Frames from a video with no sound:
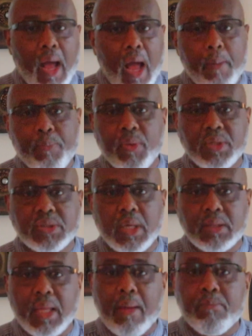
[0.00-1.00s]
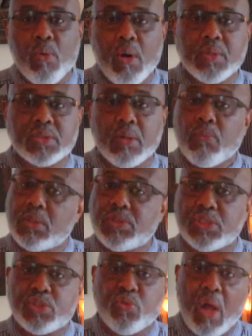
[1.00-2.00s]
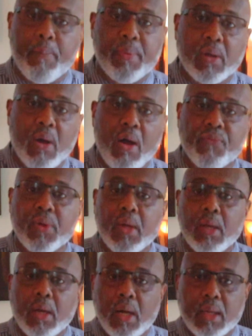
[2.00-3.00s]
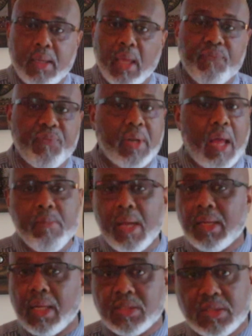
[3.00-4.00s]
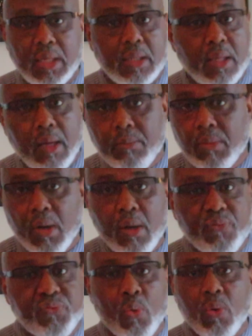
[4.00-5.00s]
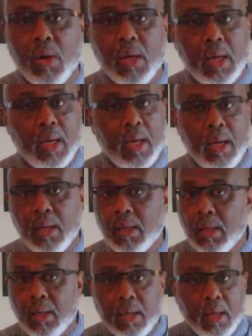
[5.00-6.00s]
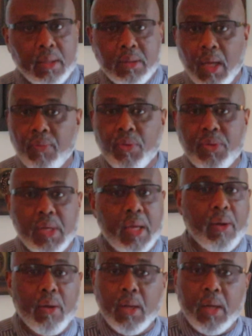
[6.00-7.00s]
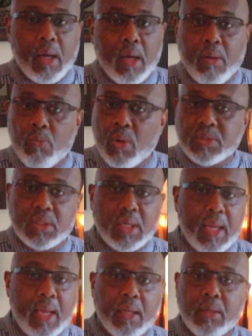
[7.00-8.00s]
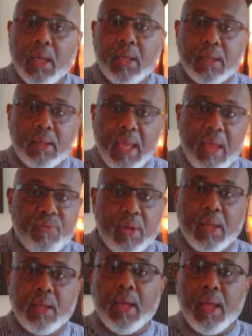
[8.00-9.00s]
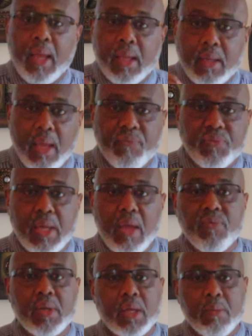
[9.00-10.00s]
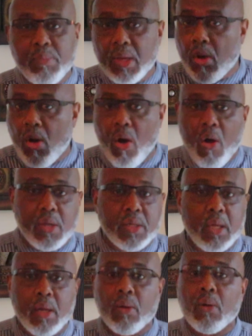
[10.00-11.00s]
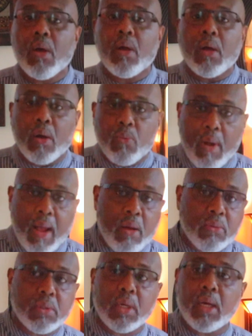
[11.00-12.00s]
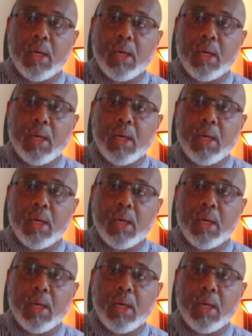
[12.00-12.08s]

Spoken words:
I appreciate that more than someone just dropping off a gift and I may not see them for another year. Once again, giving and gift giving can be an all year around